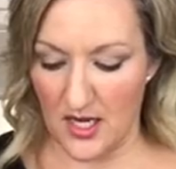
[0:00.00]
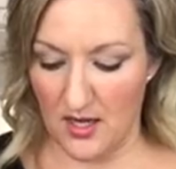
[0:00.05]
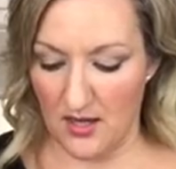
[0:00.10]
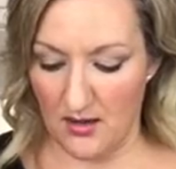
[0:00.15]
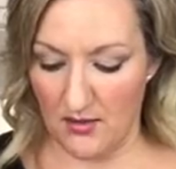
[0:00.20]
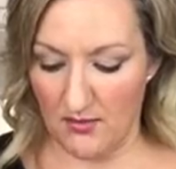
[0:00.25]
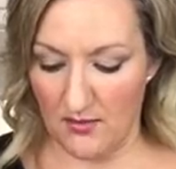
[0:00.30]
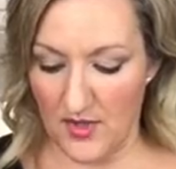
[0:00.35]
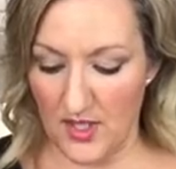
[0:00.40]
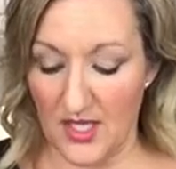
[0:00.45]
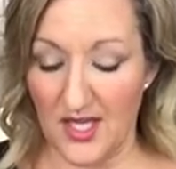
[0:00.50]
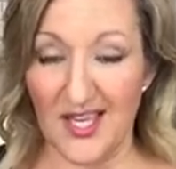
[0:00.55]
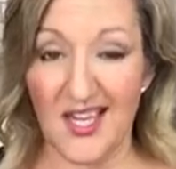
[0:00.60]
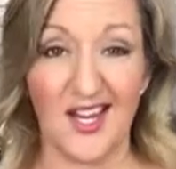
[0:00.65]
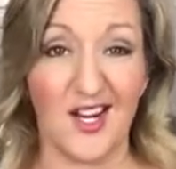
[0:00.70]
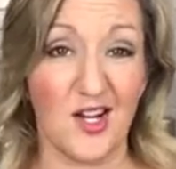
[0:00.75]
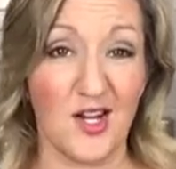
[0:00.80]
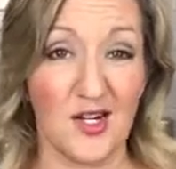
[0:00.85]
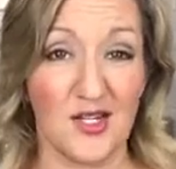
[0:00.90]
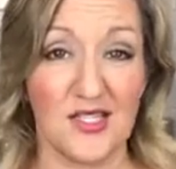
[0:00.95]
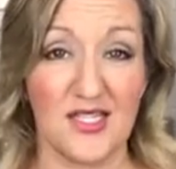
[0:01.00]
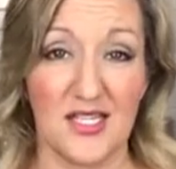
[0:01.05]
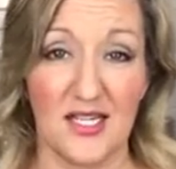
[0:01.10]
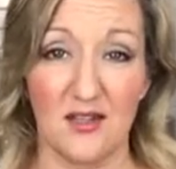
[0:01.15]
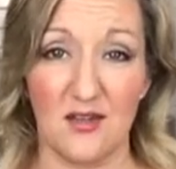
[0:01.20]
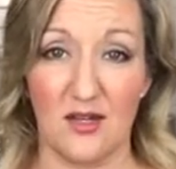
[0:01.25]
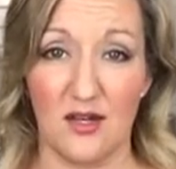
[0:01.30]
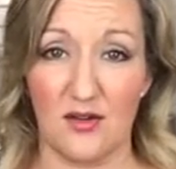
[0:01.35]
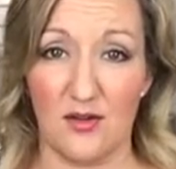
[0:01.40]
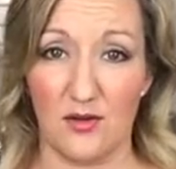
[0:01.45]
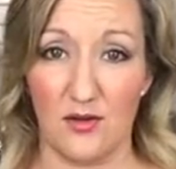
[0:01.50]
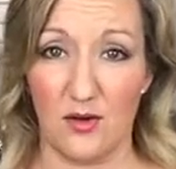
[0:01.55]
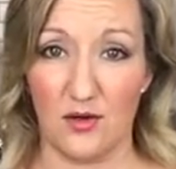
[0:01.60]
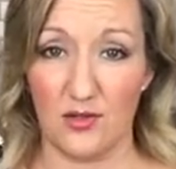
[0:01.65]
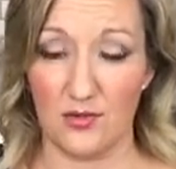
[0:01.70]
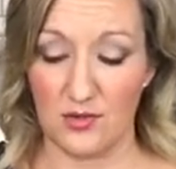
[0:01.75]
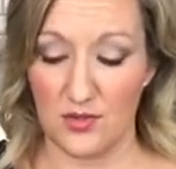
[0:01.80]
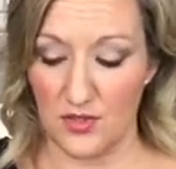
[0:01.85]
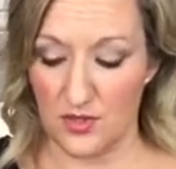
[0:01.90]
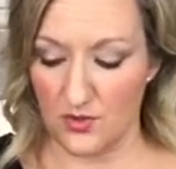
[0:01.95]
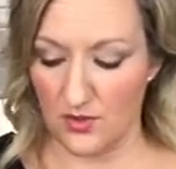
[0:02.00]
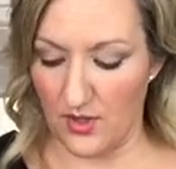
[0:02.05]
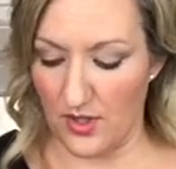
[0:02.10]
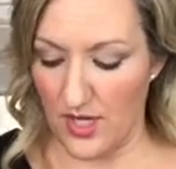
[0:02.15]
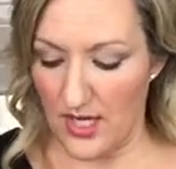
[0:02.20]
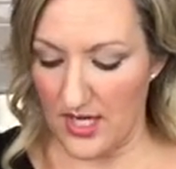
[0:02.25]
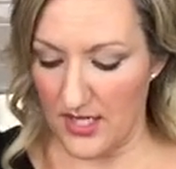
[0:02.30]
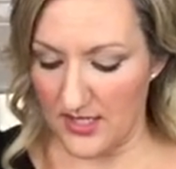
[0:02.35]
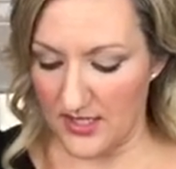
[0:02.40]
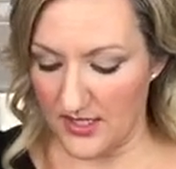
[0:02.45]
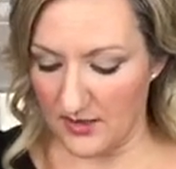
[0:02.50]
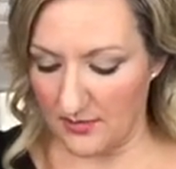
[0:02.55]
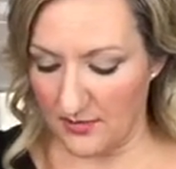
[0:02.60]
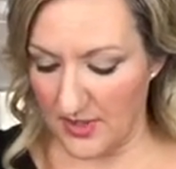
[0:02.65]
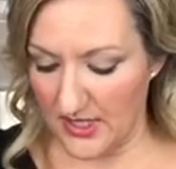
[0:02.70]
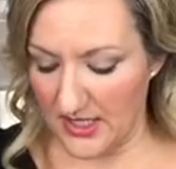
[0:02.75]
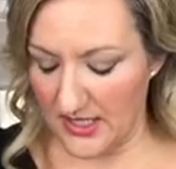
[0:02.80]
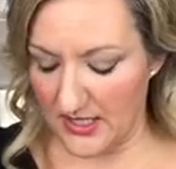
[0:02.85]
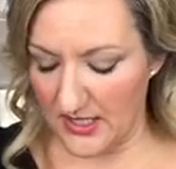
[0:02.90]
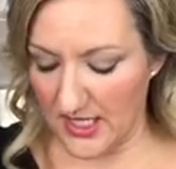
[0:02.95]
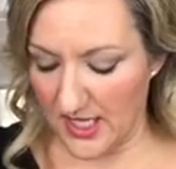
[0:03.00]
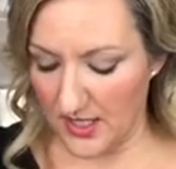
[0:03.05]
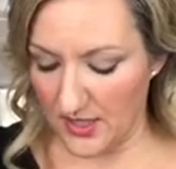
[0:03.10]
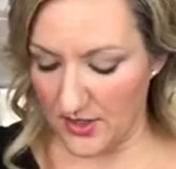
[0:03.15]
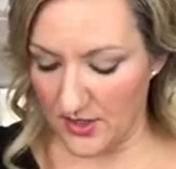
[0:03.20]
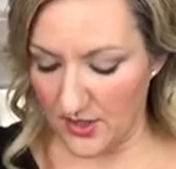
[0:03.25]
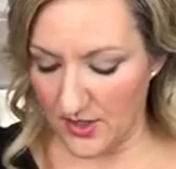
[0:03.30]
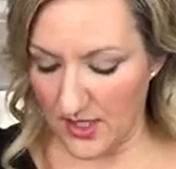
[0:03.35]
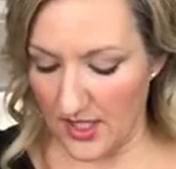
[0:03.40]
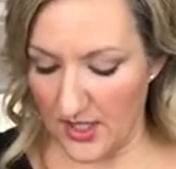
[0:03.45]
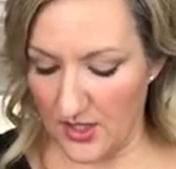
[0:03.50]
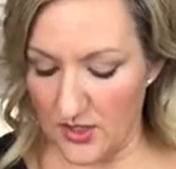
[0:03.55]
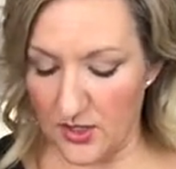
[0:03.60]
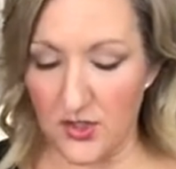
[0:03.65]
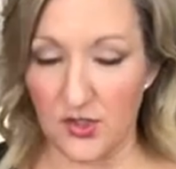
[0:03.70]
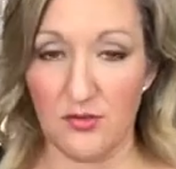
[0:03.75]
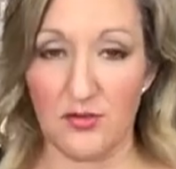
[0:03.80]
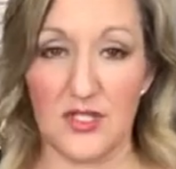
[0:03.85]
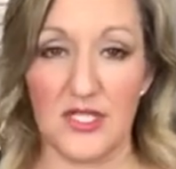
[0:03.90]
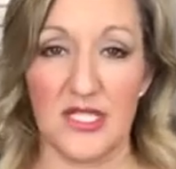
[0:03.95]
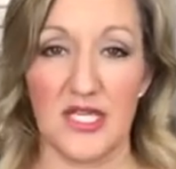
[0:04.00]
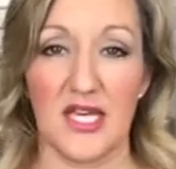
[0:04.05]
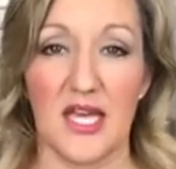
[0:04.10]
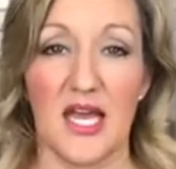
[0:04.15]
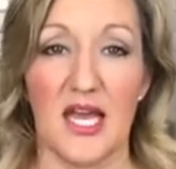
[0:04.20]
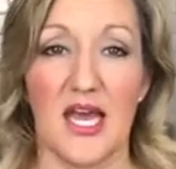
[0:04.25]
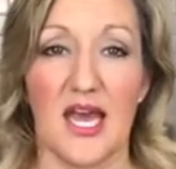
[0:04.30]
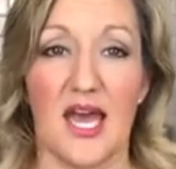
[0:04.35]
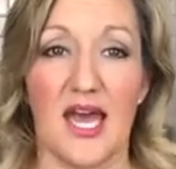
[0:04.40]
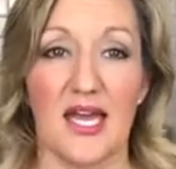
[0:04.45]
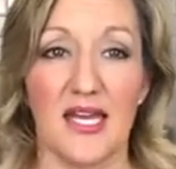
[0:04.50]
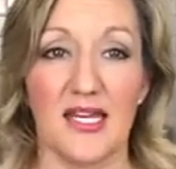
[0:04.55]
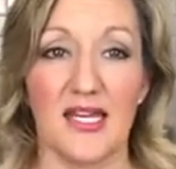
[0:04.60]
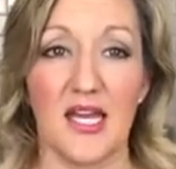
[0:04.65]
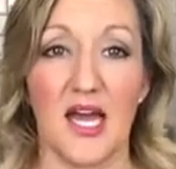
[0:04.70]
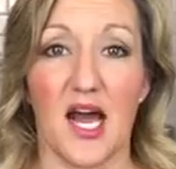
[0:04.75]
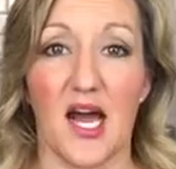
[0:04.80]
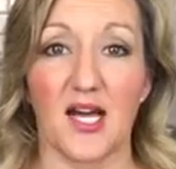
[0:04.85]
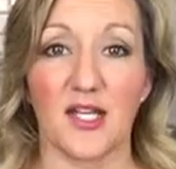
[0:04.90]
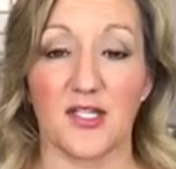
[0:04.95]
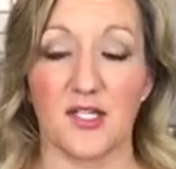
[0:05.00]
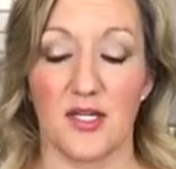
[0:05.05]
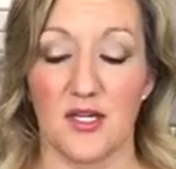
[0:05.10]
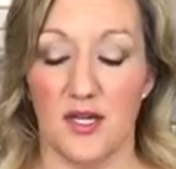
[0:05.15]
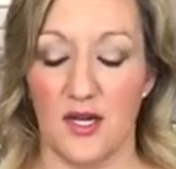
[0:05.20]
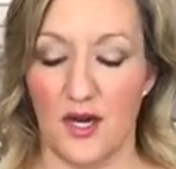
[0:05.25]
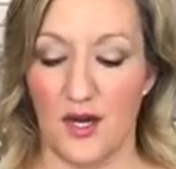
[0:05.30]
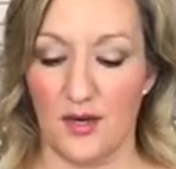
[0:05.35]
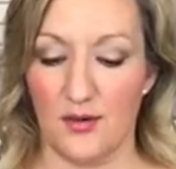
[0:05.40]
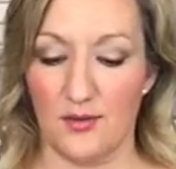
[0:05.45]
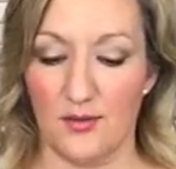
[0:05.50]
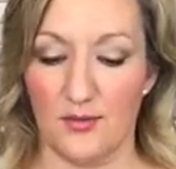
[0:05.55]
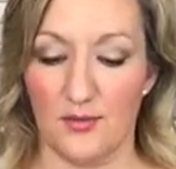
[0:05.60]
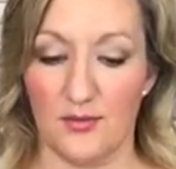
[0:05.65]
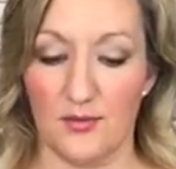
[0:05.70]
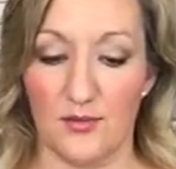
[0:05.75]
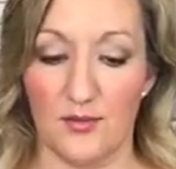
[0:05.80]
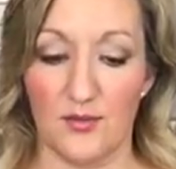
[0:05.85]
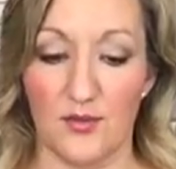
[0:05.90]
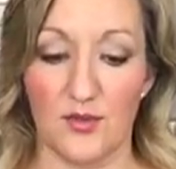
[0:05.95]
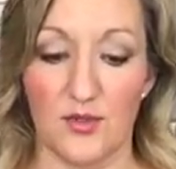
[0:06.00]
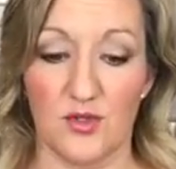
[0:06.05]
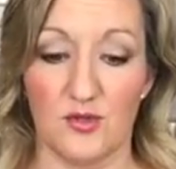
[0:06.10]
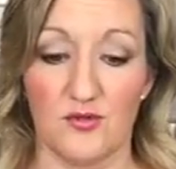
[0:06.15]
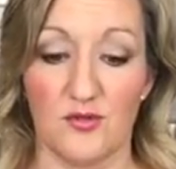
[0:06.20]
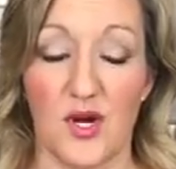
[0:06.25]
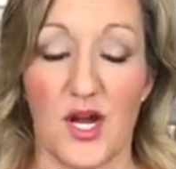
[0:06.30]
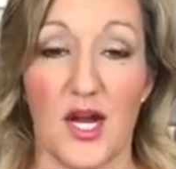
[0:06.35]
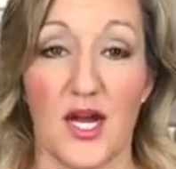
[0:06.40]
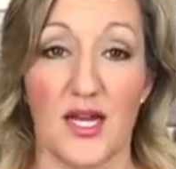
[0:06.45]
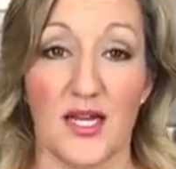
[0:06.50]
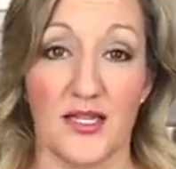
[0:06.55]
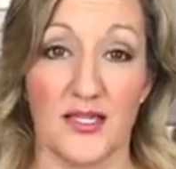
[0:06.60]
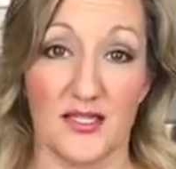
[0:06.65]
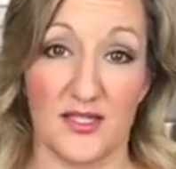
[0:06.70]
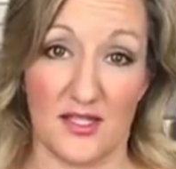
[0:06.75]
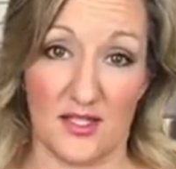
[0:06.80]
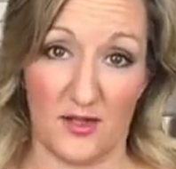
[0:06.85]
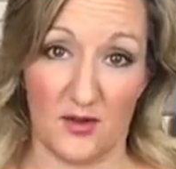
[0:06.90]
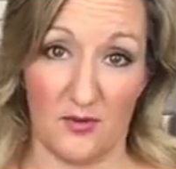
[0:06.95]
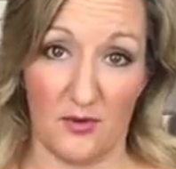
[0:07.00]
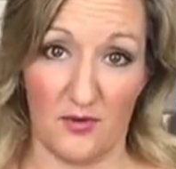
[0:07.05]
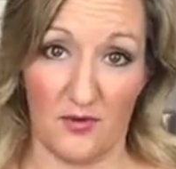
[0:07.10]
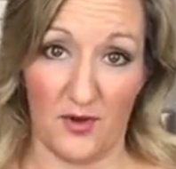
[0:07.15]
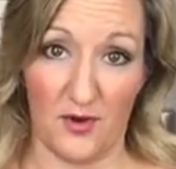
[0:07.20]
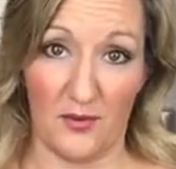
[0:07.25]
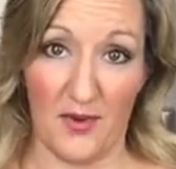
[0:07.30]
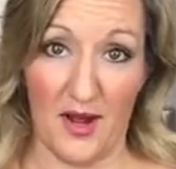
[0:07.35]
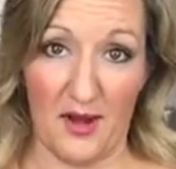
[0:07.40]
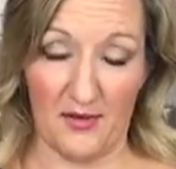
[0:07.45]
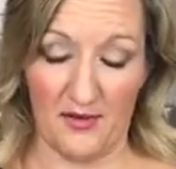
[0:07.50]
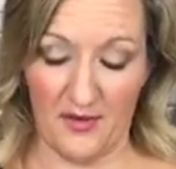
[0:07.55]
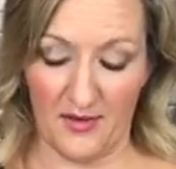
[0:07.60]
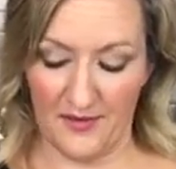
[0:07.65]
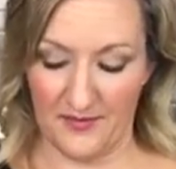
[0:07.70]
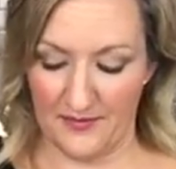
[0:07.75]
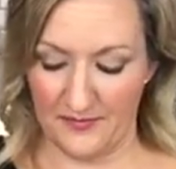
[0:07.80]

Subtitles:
that you get a good deal on at the grocery store, to be tender and juicy and not dry and stick to the roof of your mouth.